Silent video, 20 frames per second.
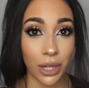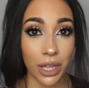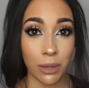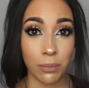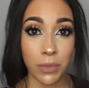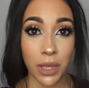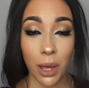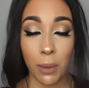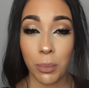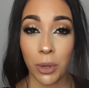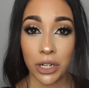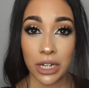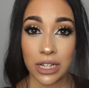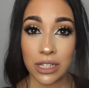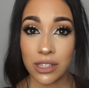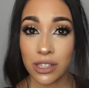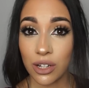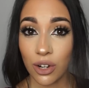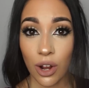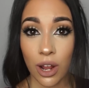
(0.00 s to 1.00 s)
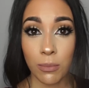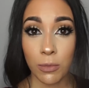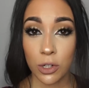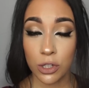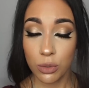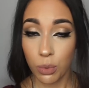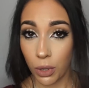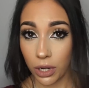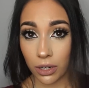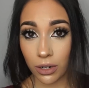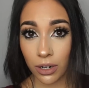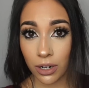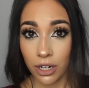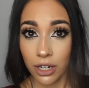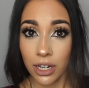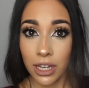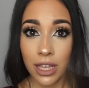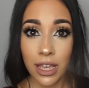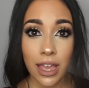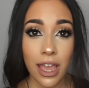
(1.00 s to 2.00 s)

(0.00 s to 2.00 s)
Hit me up on Instagram or Twitter.